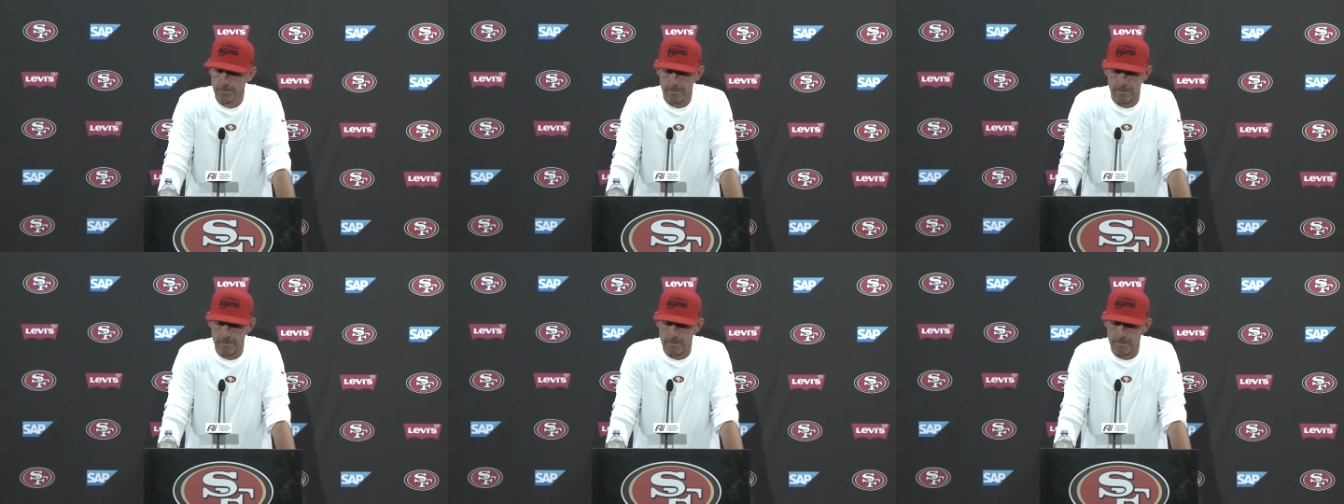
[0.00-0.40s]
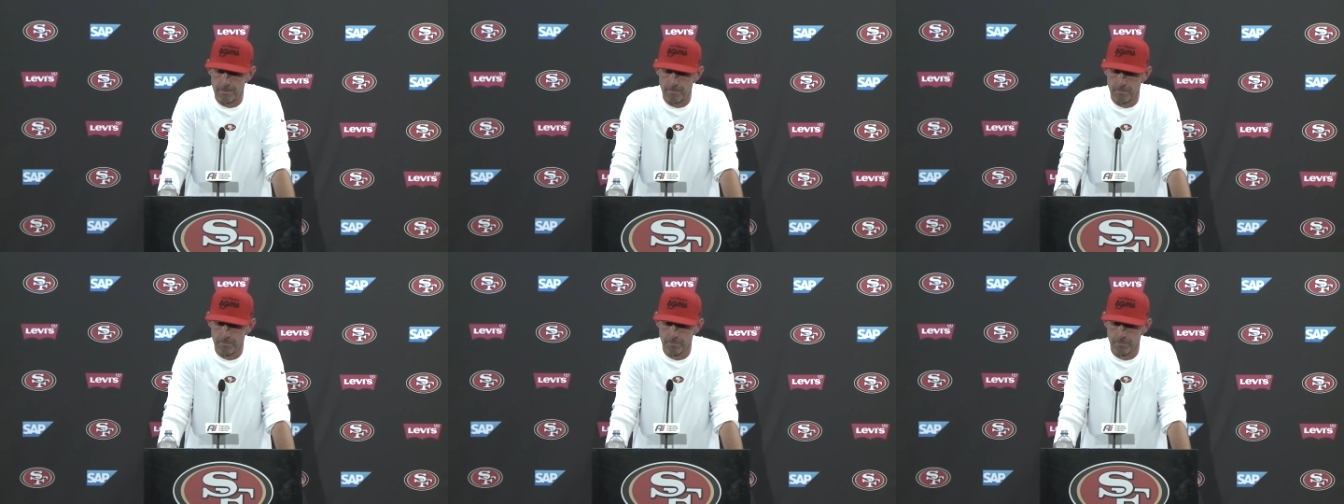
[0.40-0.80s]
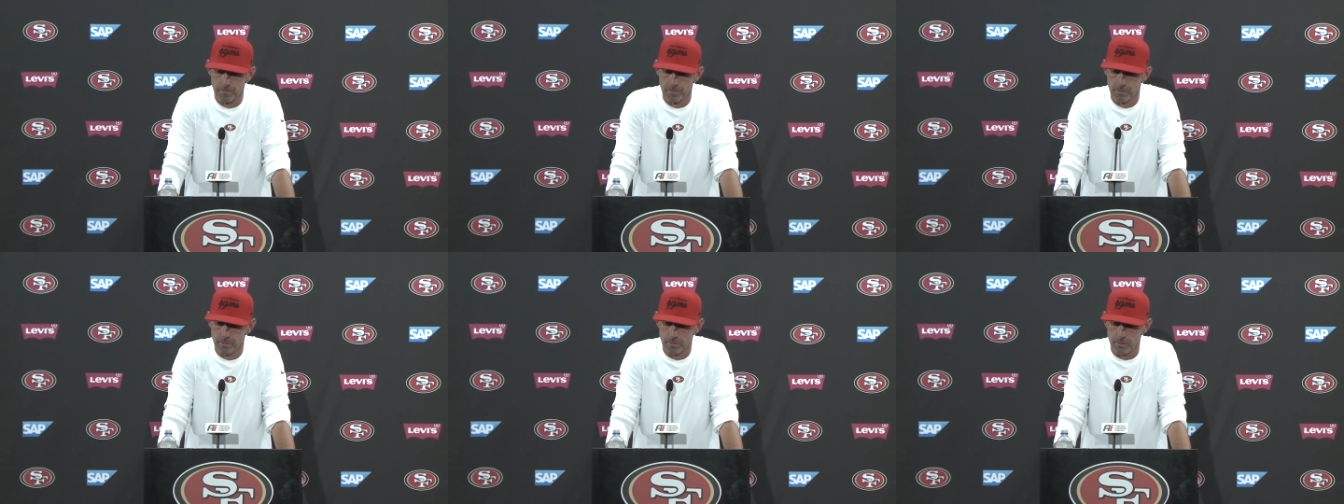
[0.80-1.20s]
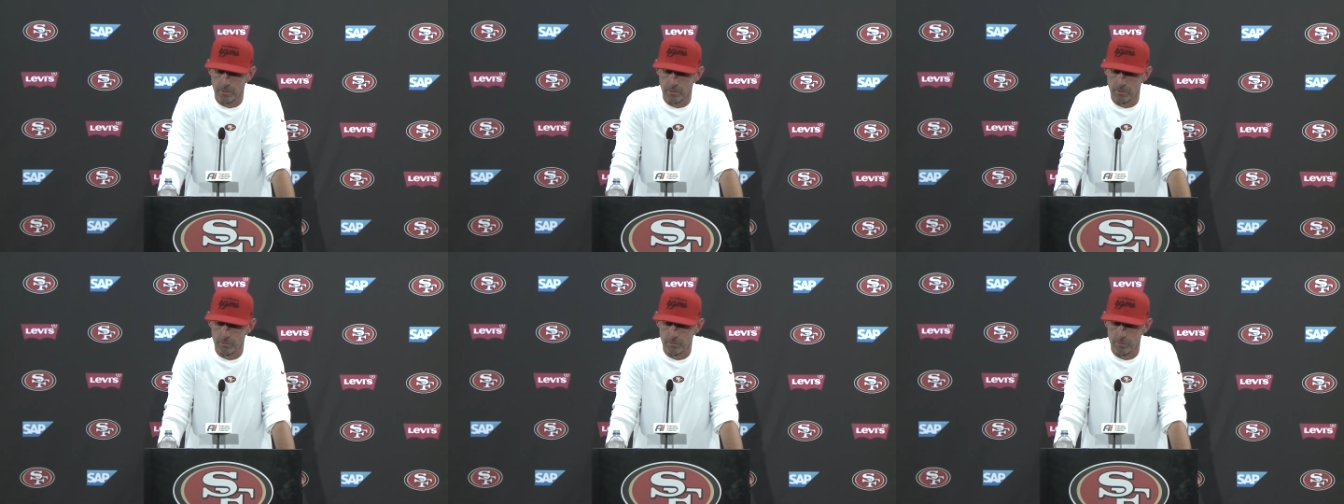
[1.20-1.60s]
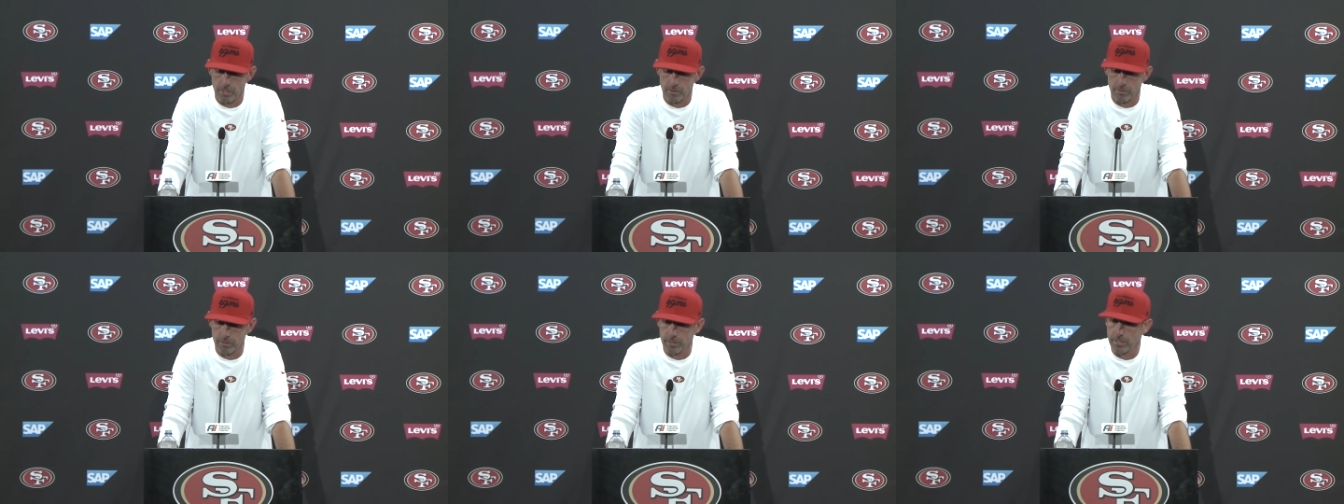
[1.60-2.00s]
Um, you know,
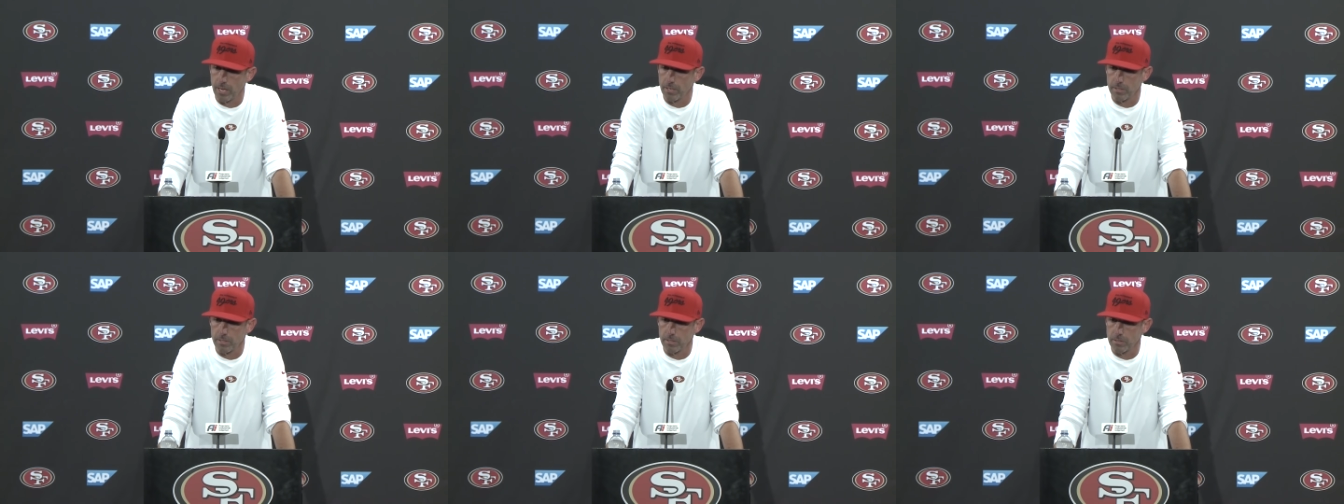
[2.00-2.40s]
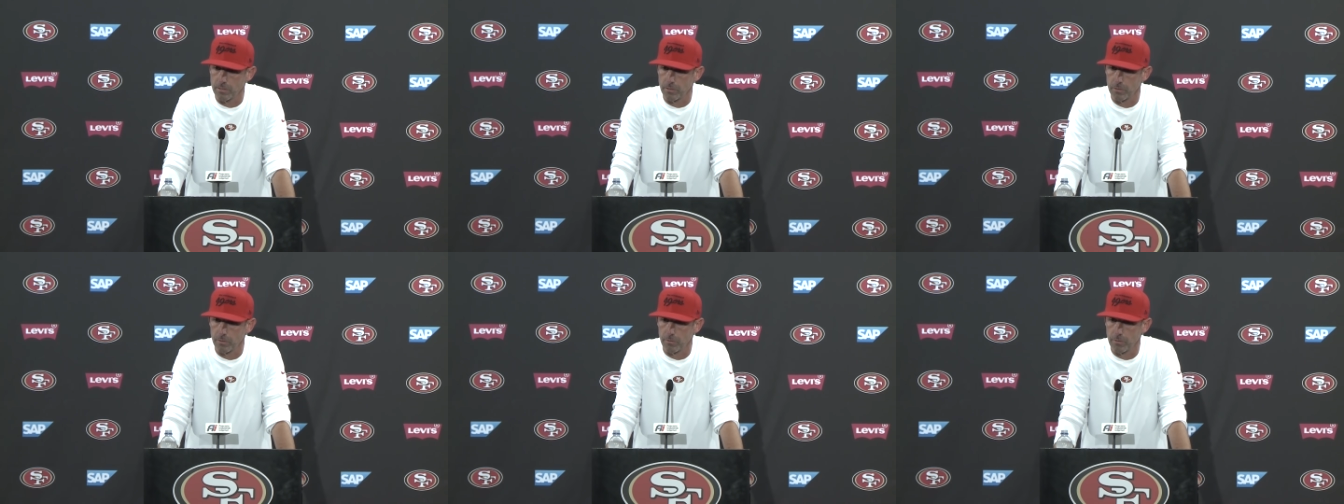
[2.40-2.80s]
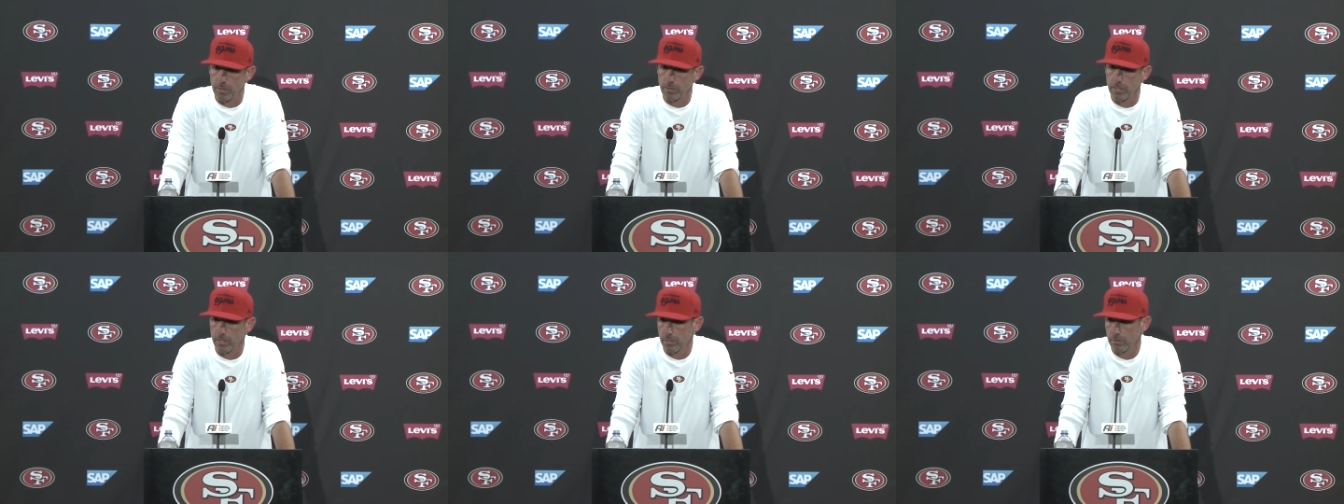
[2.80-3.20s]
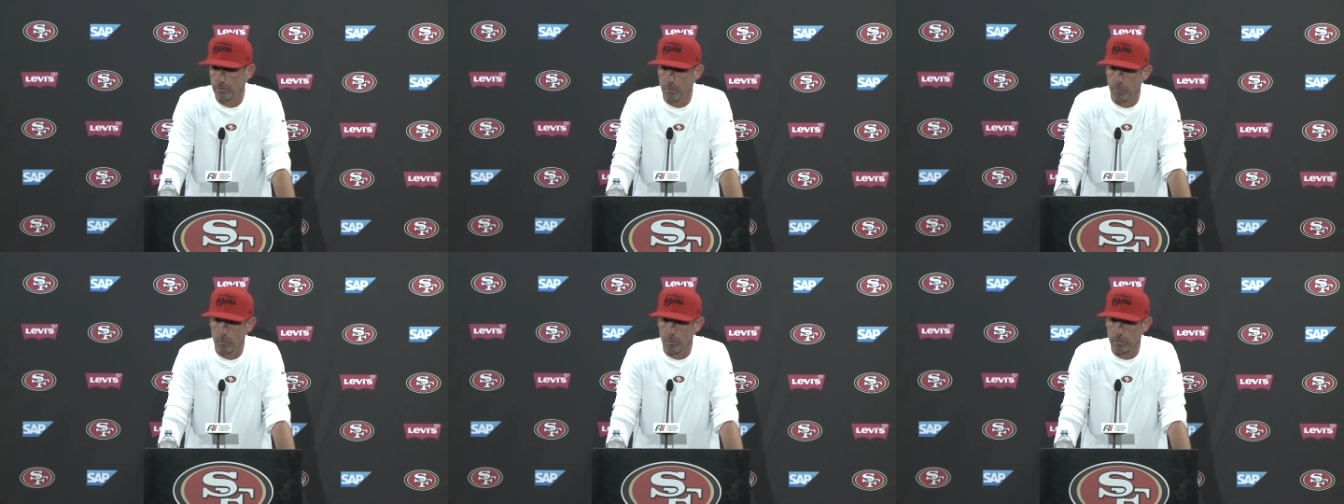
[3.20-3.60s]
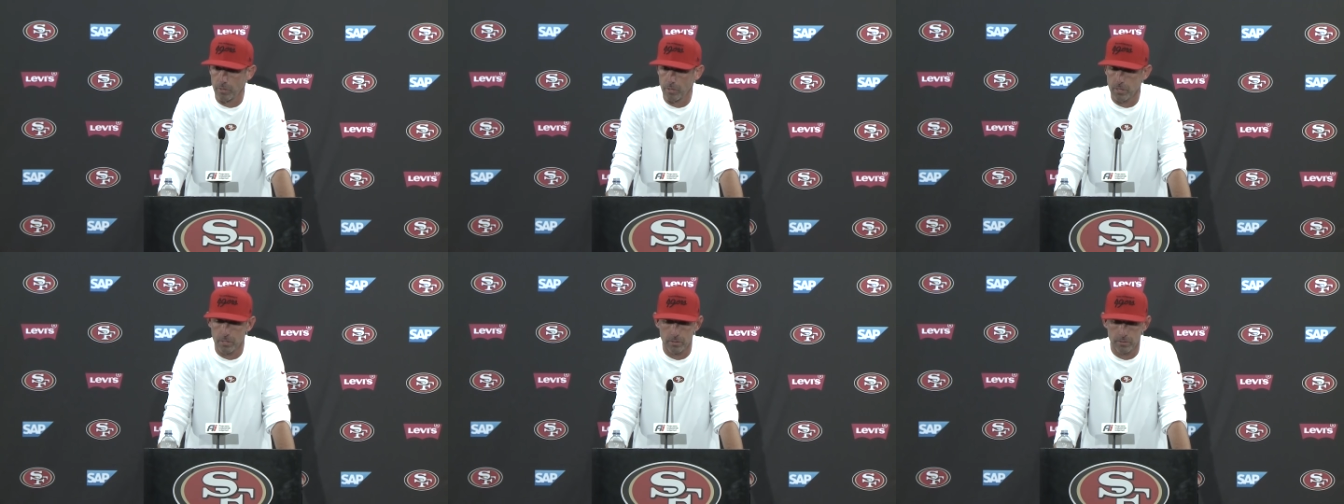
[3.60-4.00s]
whenever the down and distance, it felt like what we wanted
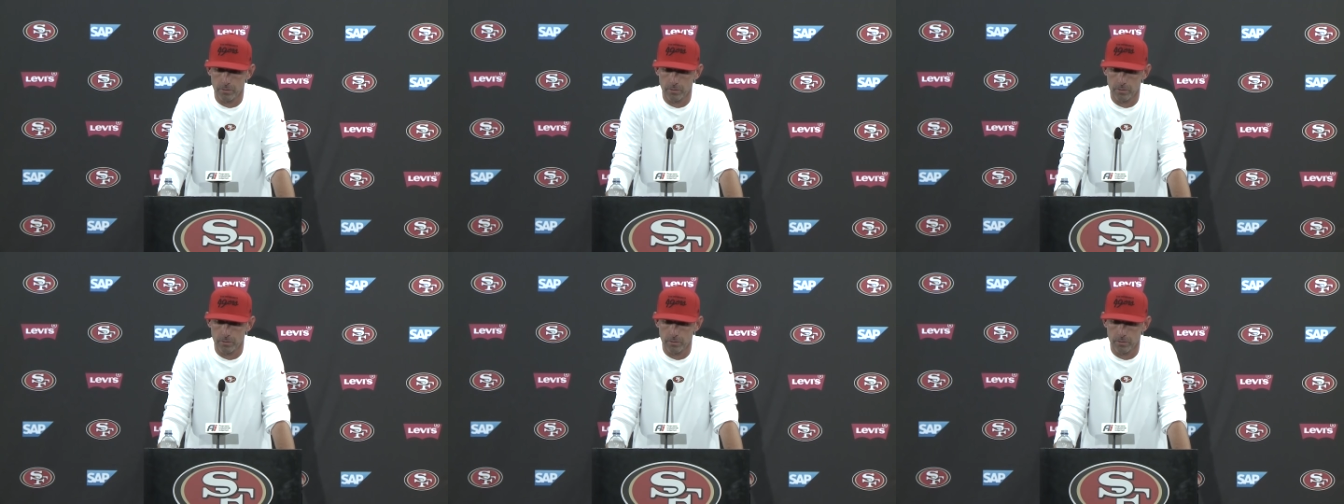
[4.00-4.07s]
to call.